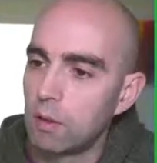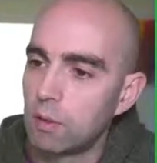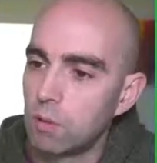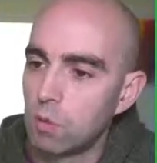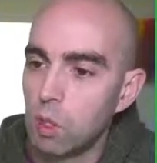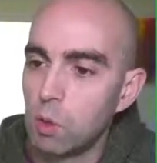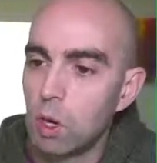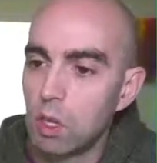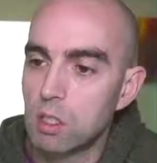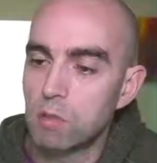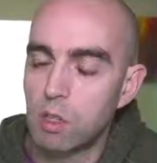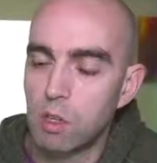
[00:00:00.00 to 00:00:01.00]
you want
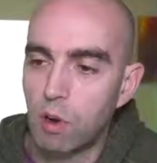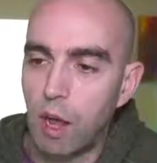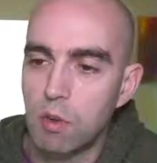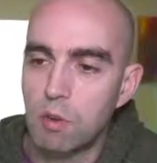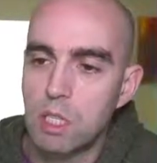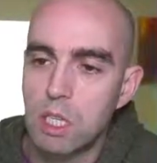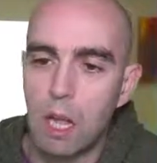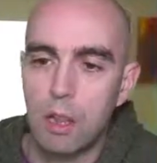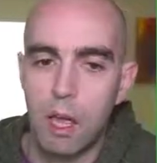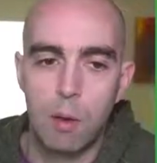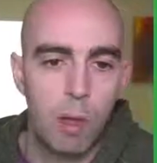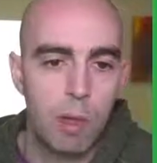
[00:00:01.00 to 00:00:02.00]
of the ground, and
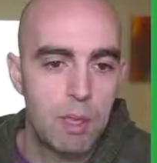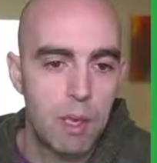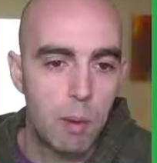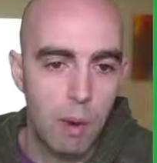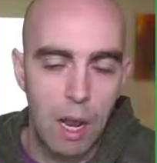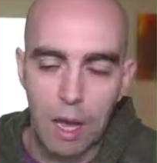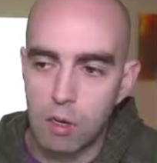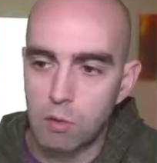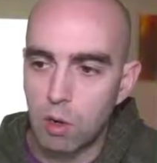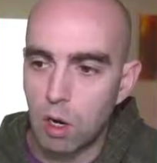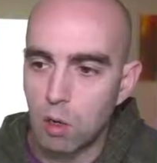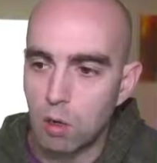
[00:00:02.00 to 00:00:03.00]
then maybe a black
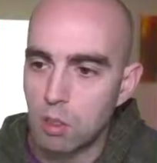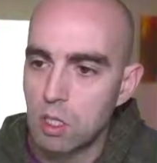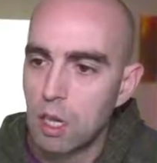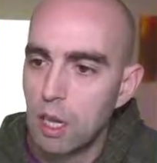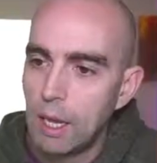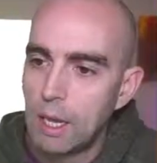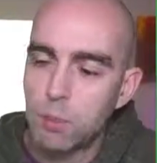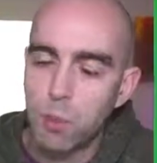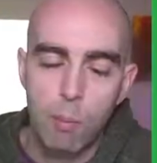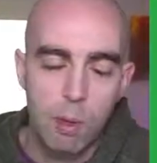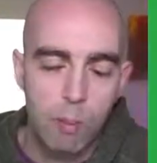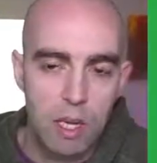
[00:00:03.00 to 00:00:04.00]
road. It's probably
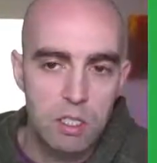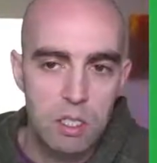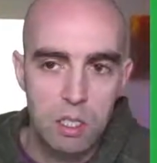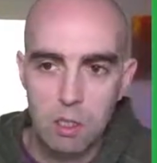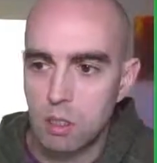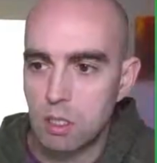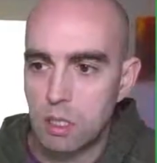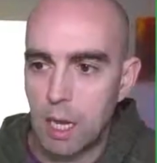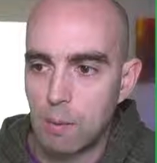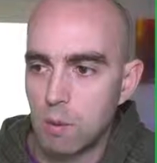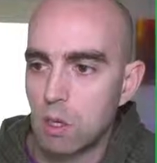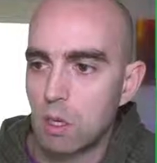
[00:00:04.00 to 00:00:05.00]
best to do the same
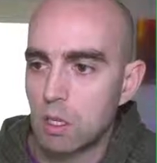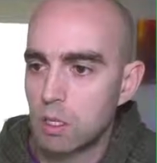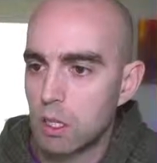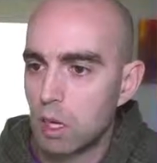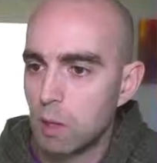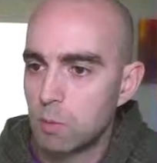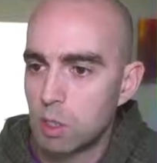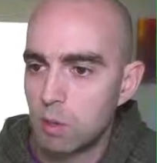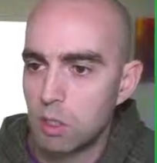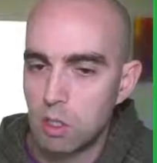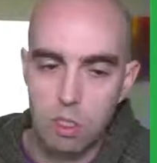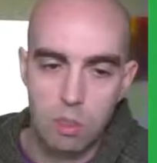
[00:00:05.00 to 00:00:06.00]
colors that I'm doing,
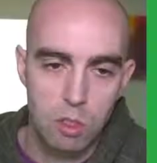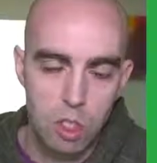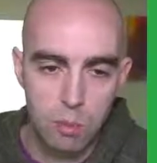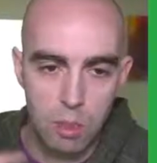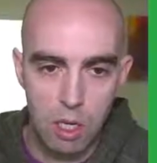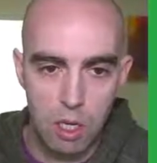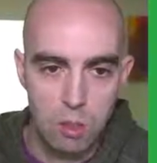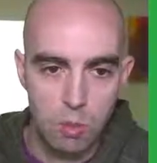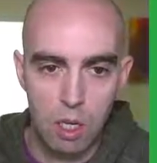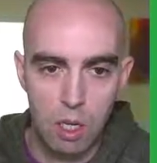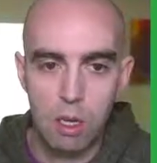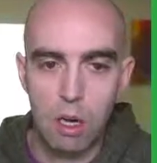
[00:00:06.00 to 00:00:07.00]
just because when
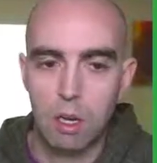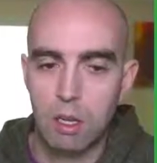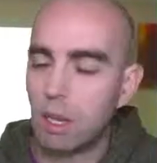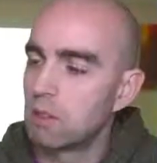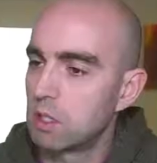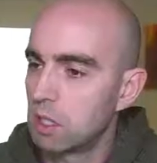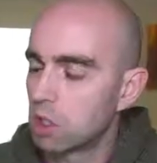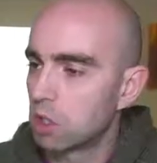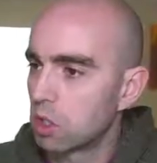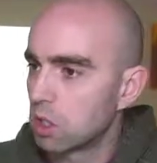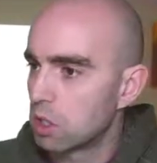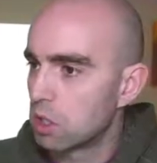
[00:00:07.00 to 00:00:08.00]
I'm calling out the
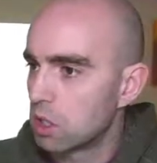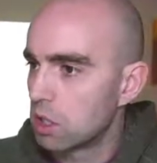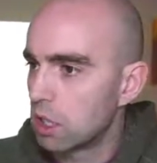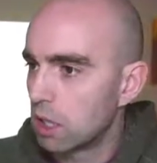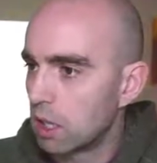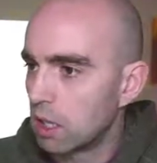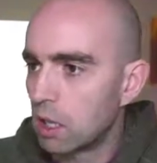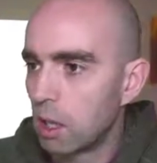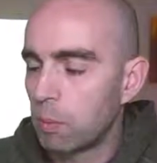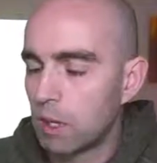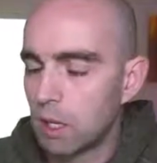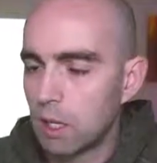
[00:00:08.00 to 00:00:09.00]
instructions, they'll be
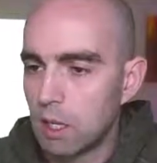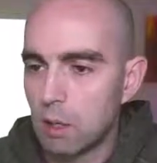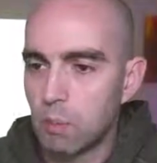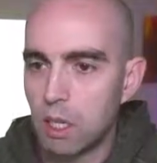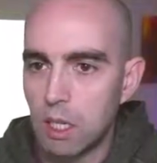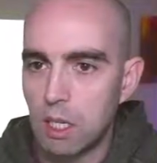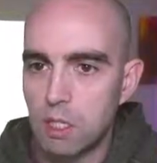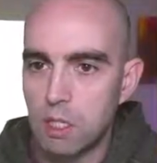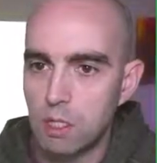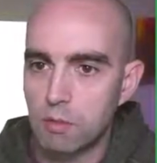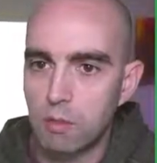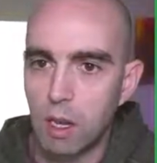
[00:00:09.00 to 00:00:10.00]
a little bit easier to
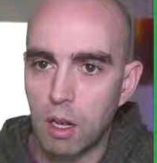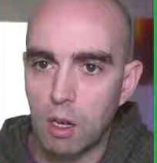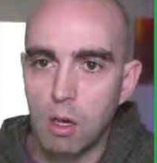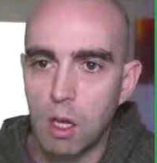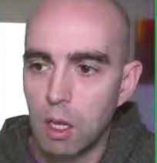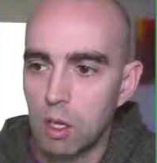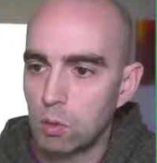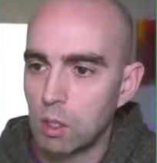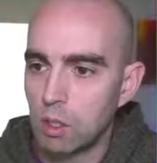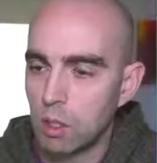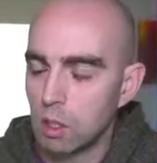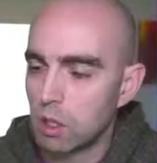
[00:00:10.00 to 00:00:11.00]
follow when
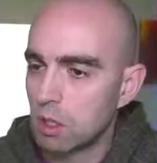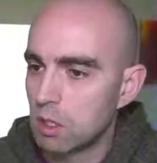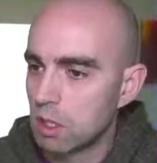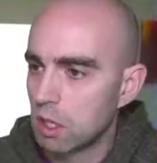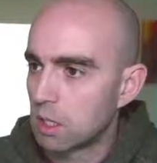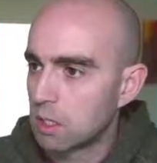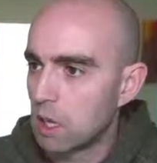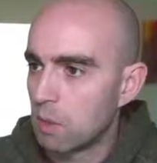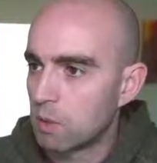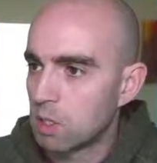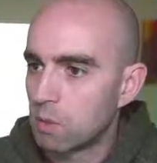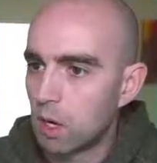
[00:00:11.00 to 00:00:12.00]
your colors are the same
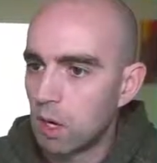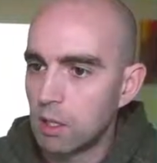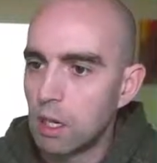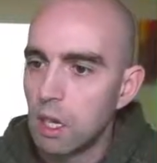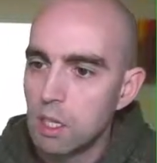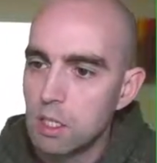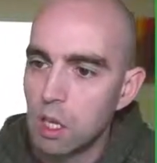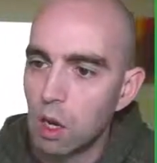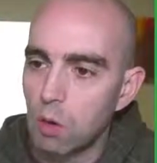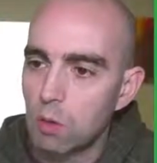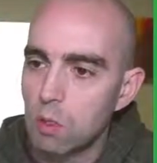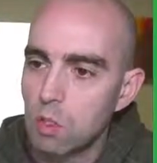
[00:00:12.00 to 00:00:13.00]
as mine. So
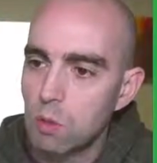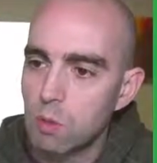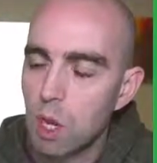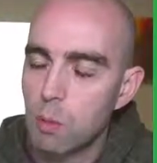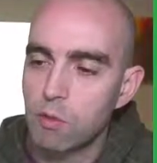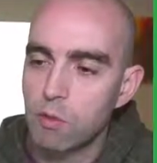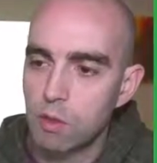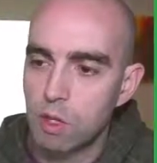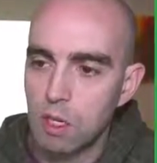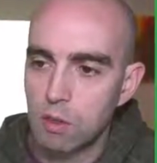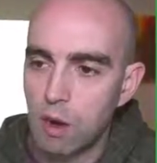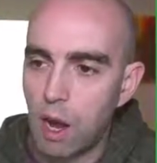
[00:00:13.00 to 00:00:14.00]
some type of green
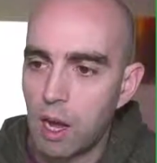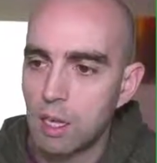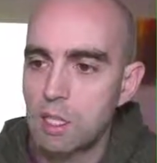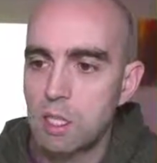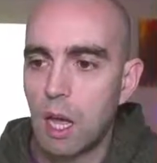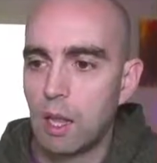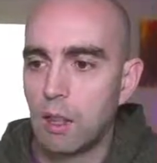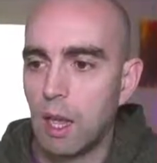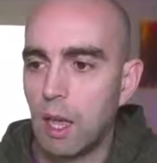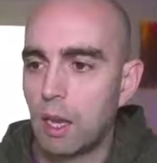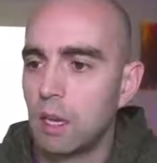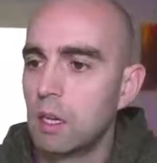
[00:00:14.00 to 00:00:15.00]
grass, and
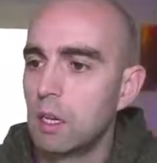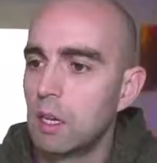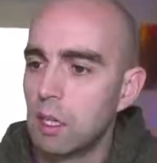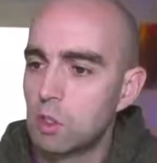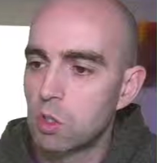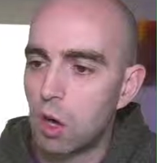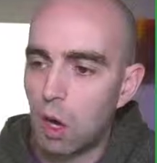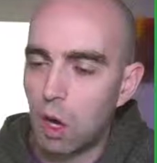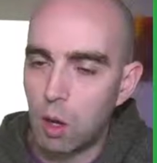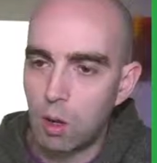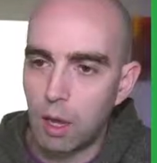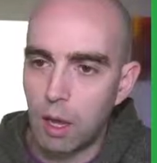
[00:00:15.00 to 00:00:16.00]
then draw
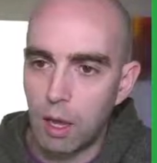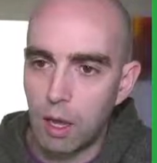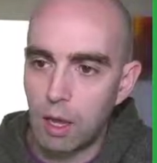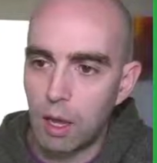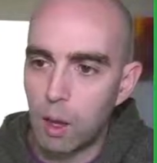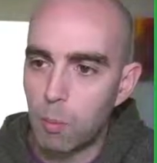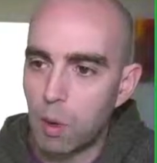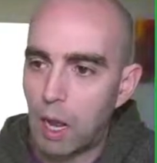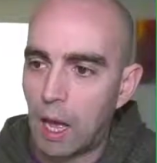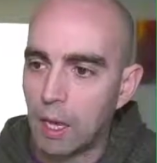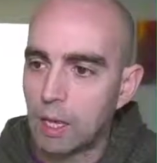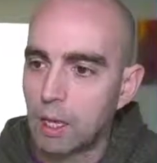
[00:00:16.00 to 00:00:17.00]
a
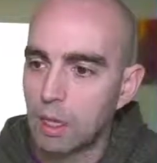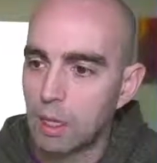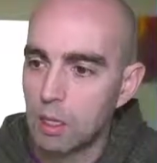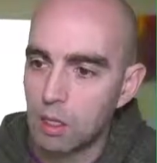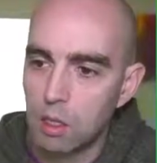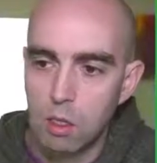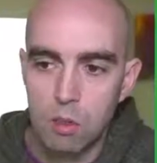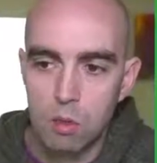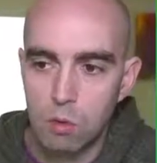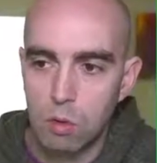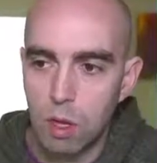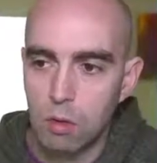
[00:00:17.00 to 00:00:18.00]
black
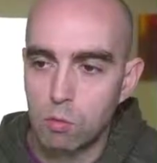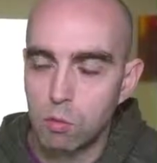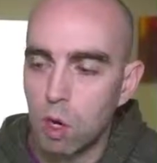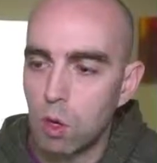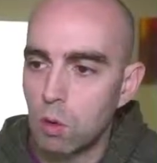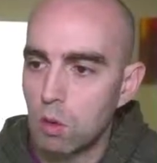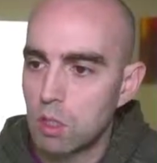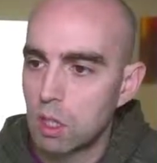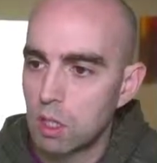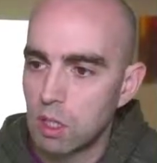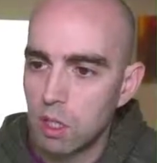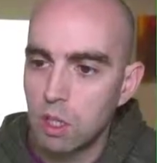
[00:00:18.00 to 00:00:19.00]
road
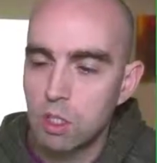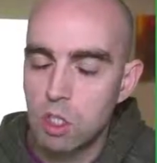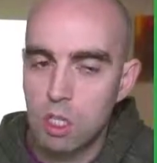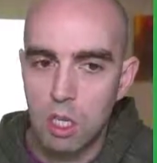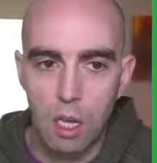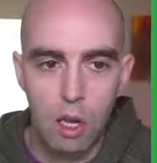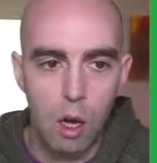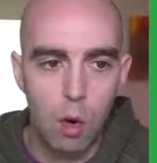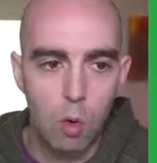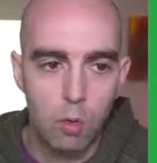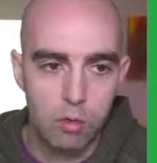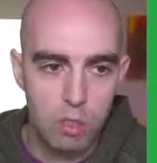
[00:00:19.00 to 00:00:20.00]
in just a kind of
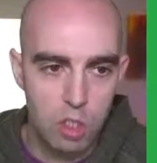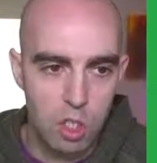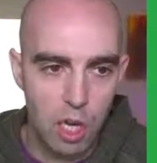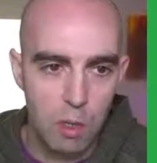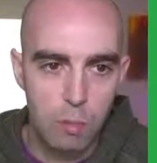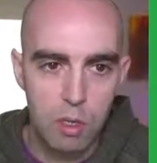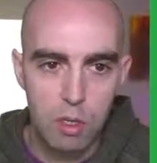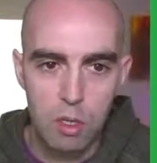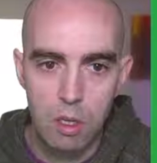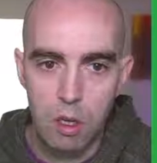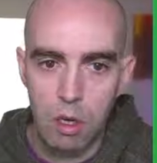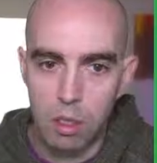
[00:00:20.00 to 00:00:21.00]
oval shape
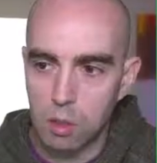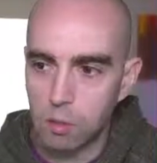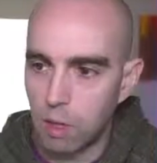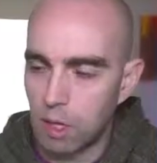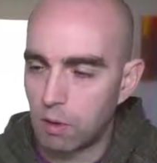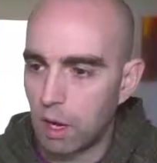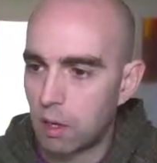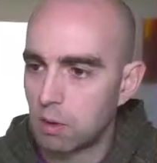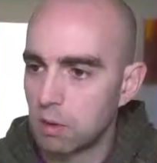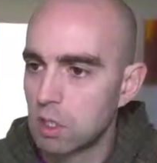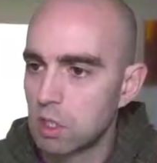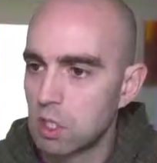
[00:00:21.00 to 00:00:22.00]
all the way around.
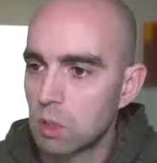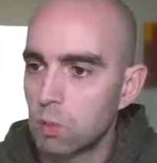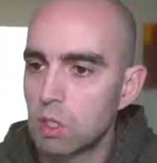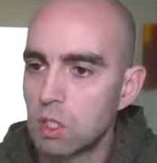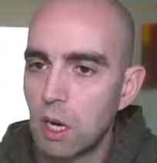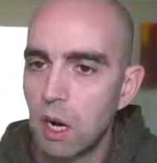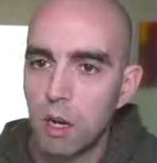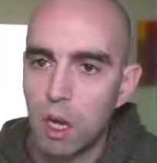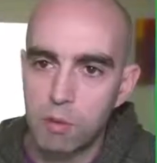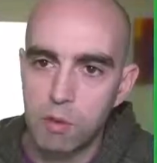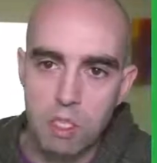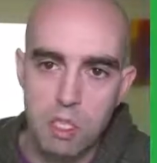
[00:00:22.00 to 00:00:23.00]
We'll start off
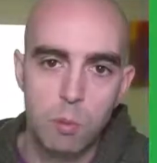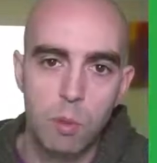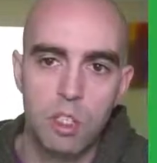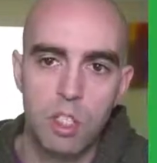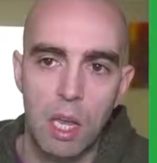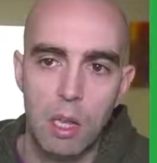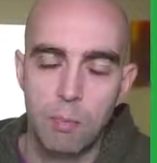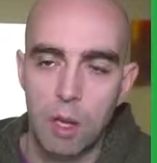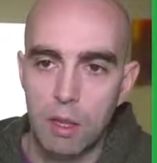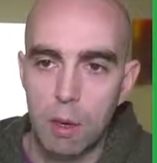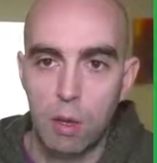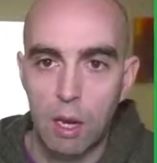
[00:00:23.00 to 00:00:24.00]
with a simple shape, and
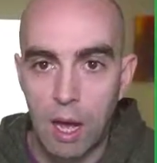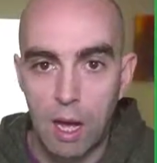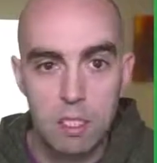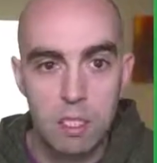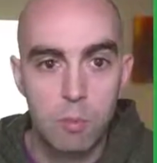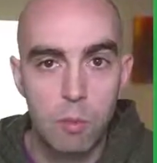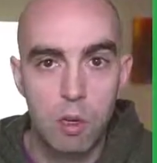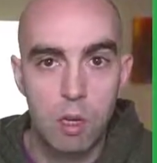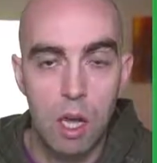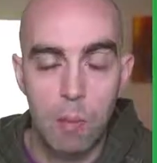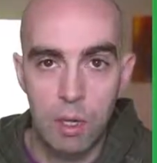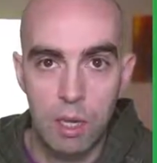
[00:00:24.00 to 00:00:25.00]
then we'll add some more
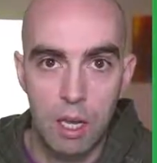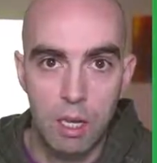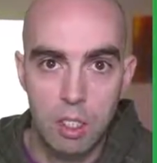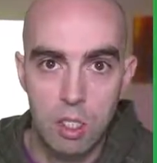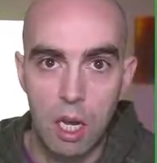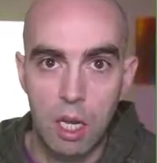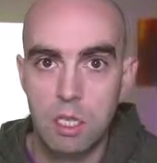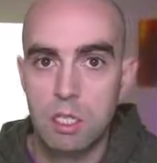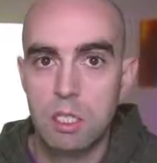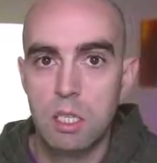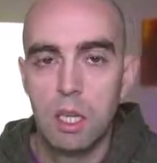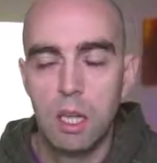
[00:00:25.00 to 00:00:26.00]
complicated tracks
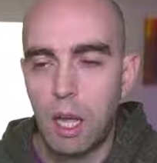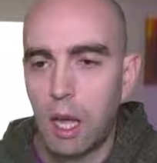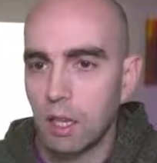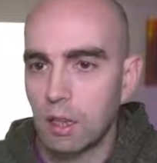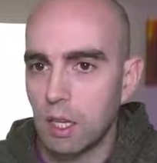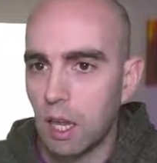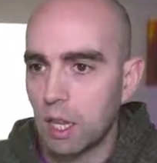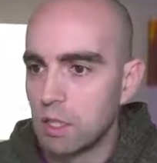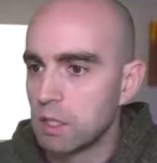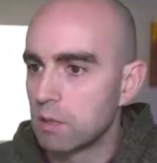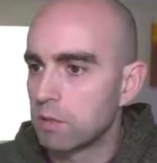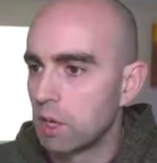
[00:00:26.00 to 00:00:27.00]
at the end
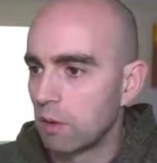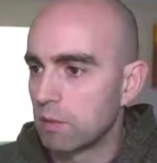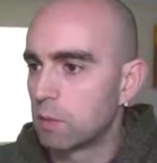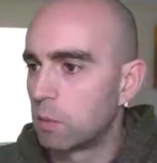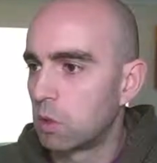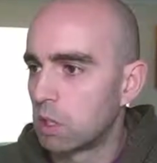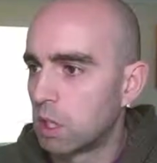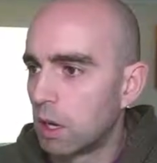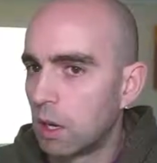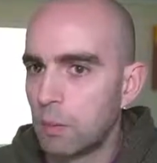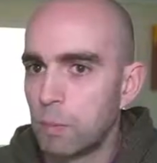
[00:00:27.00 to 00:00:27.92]
if we have some more time.